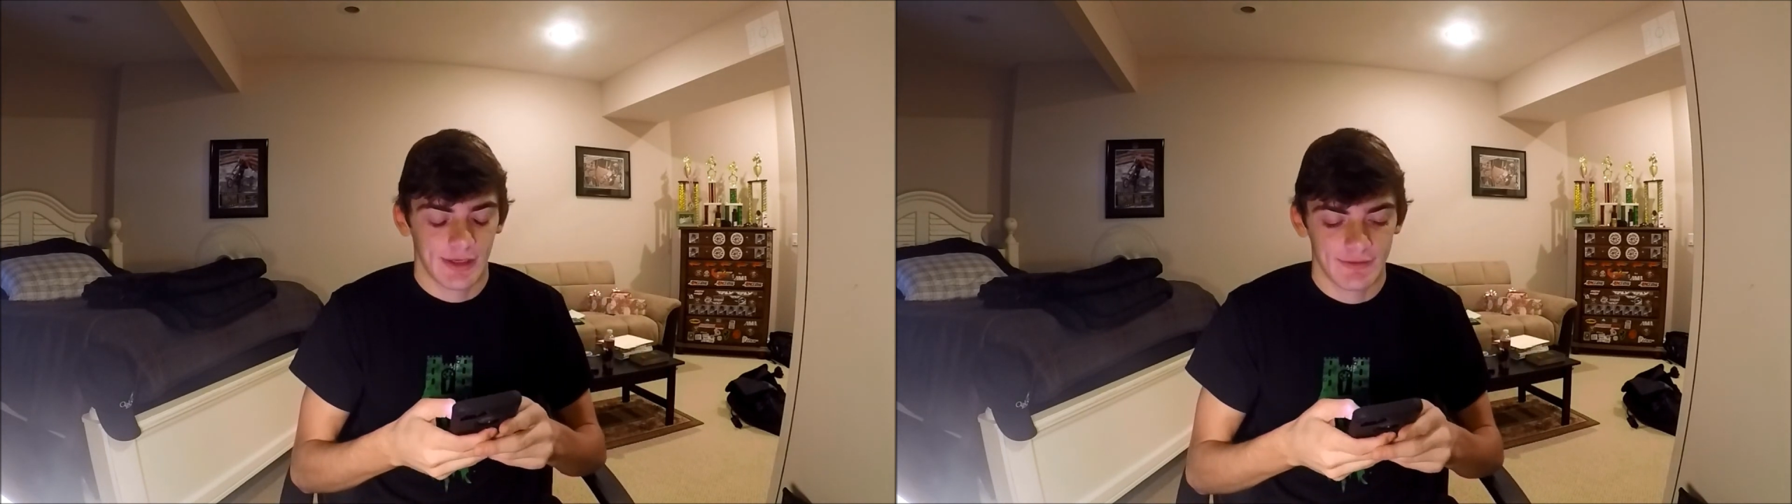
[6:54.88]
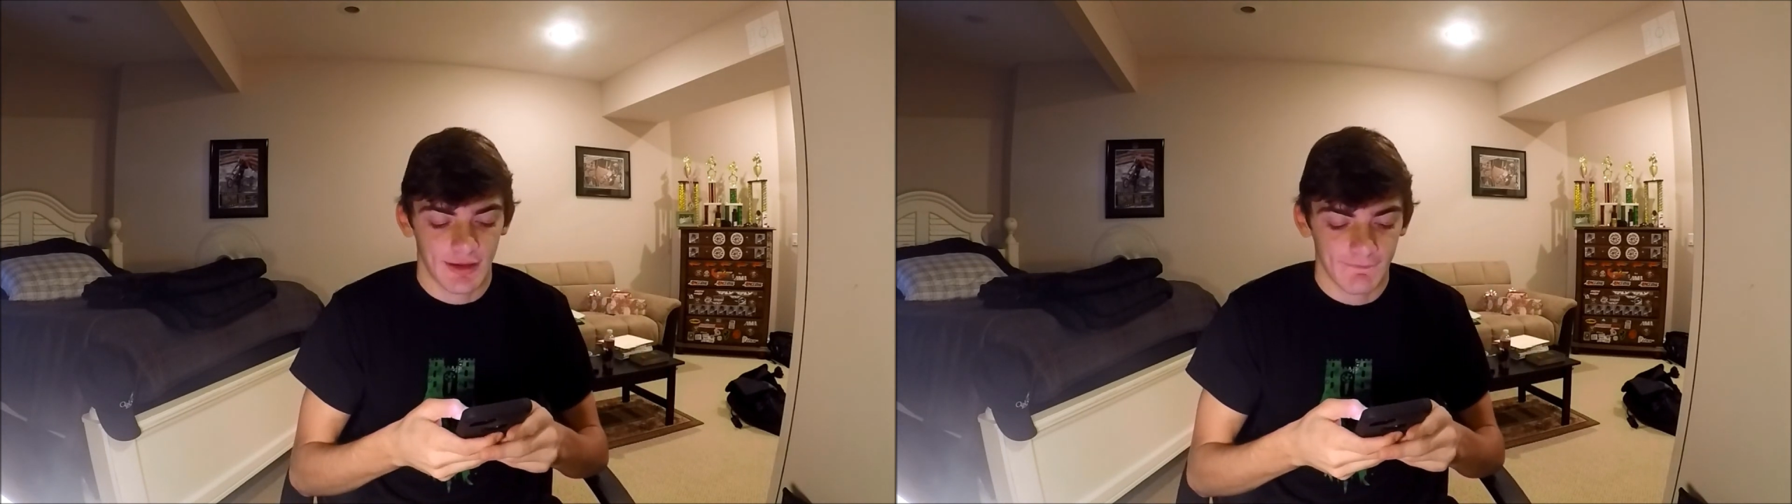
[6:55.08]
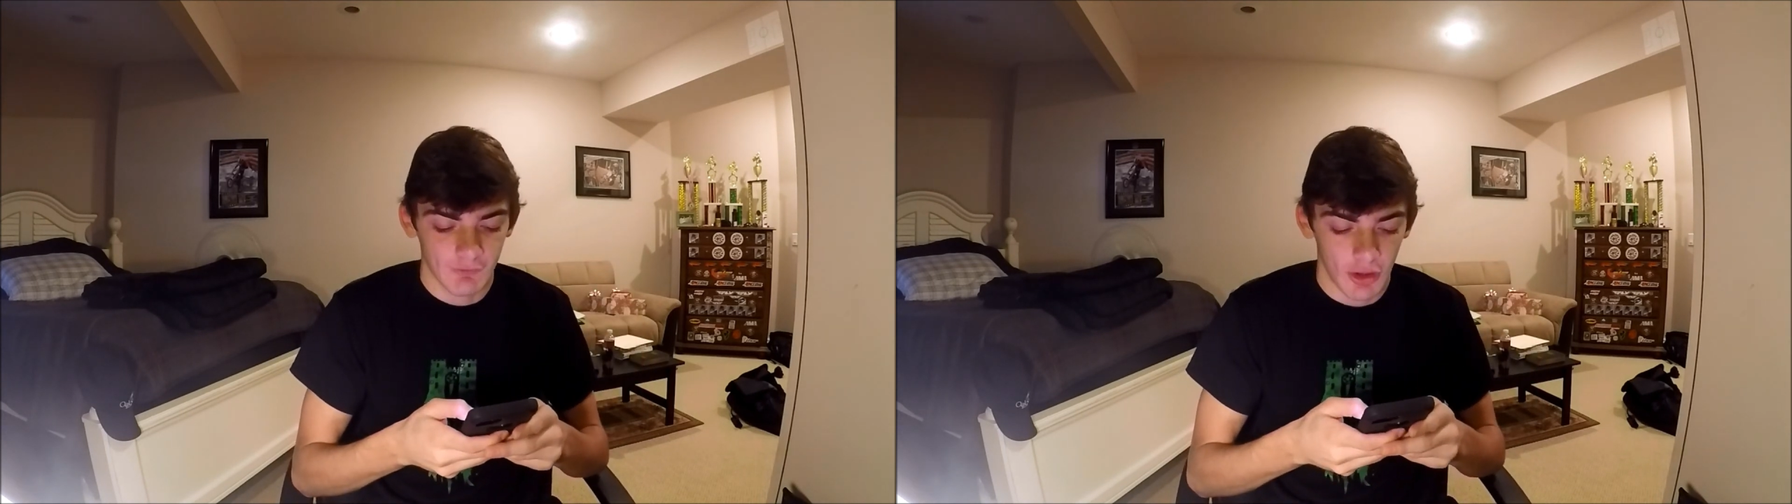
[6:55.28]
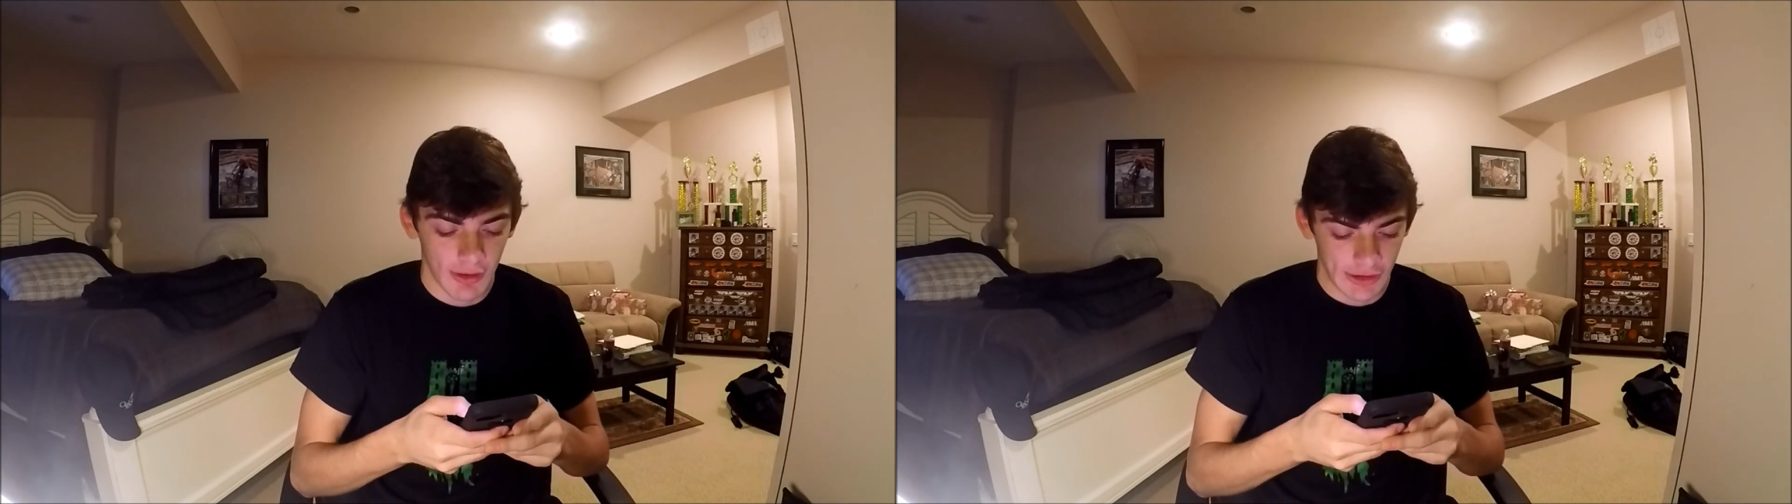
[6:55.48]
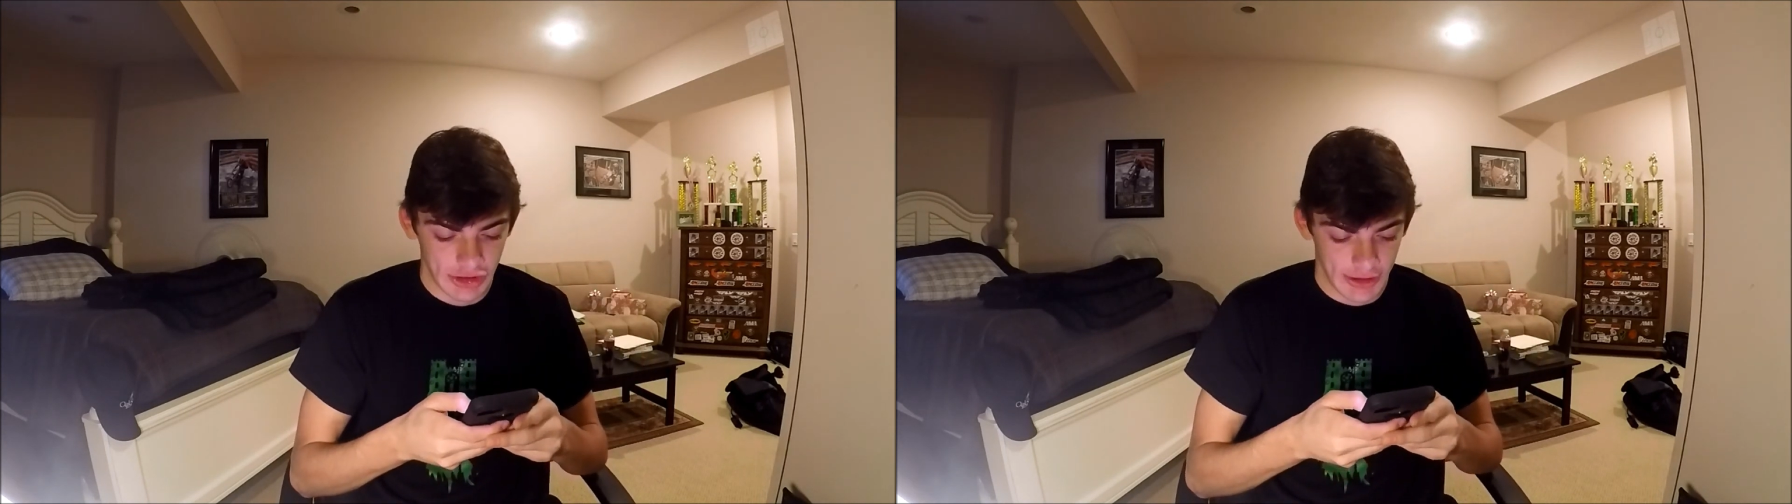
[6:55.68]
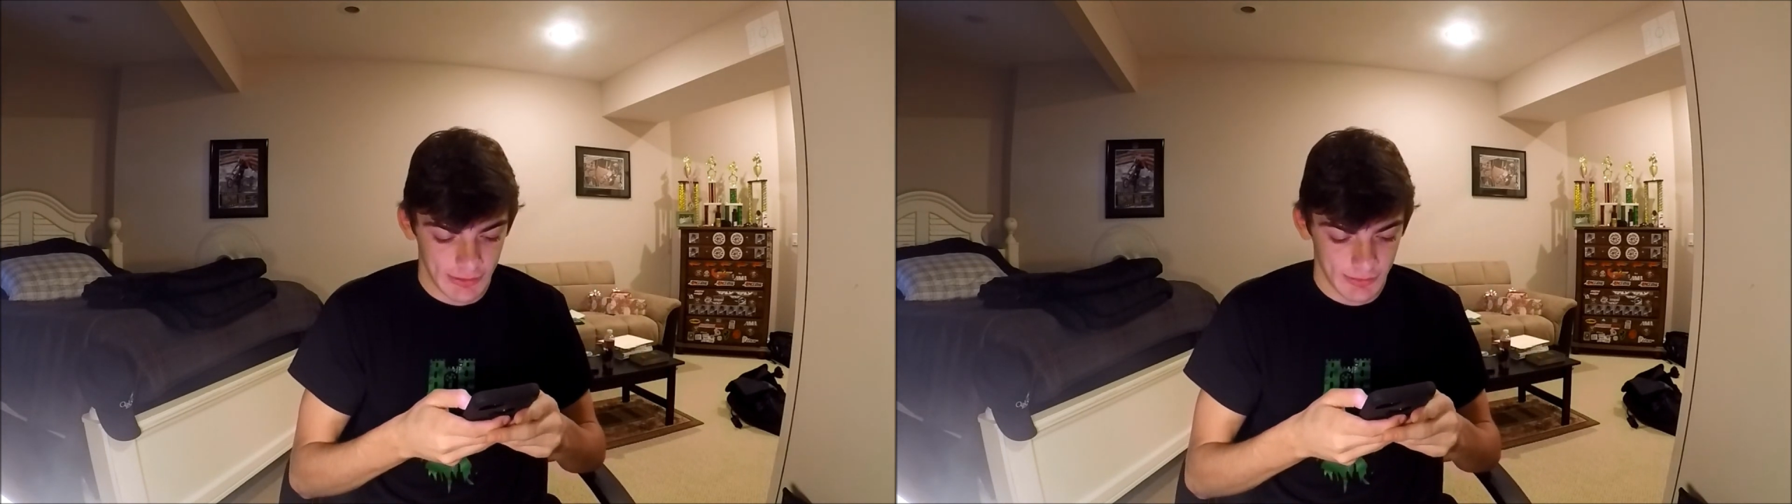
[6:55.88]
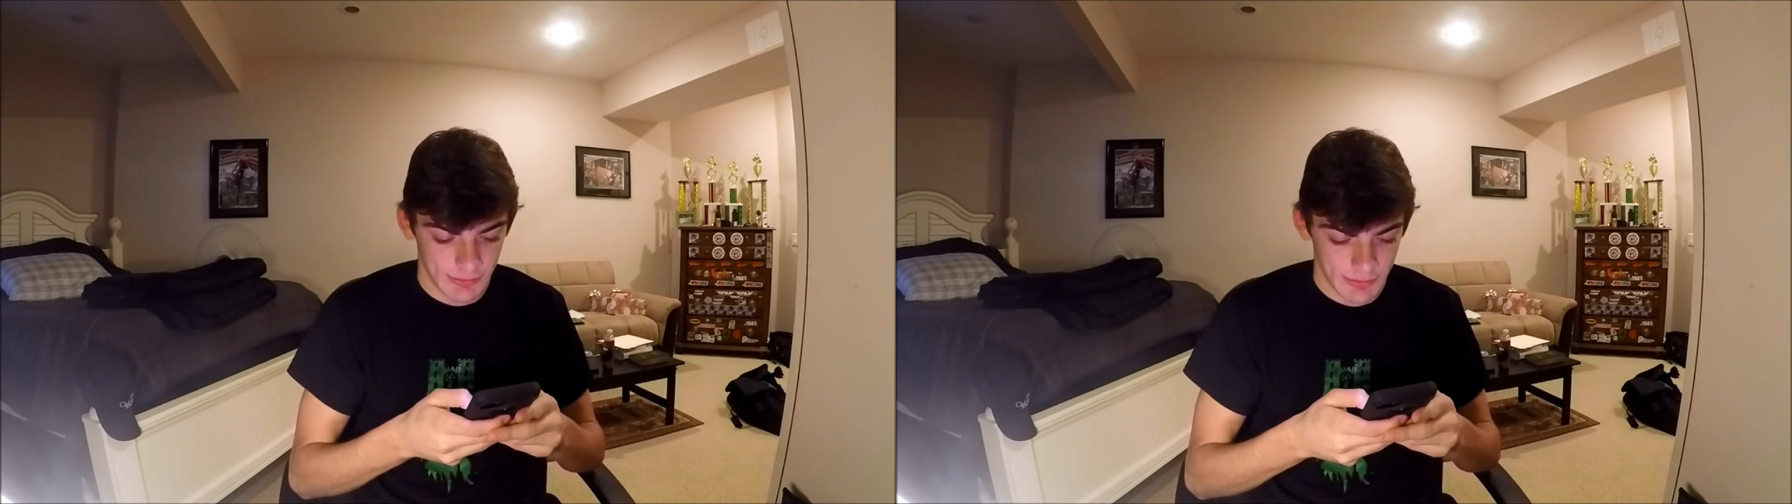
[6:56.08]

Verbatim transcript: He's got a vlogging channel.